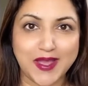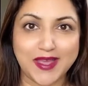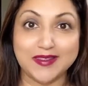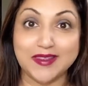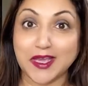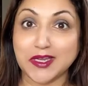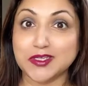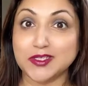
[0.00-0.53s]
and
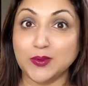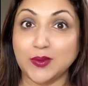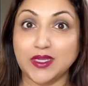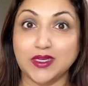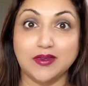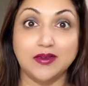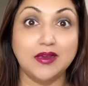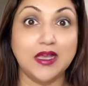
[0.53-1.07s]
that too in
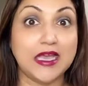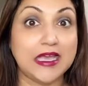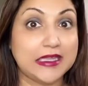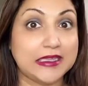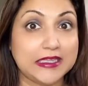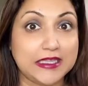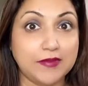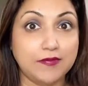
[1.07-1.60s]
a
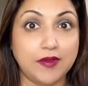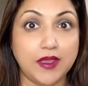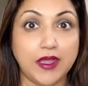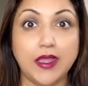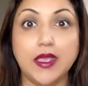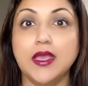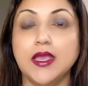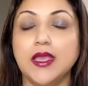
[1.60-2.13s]
healthy way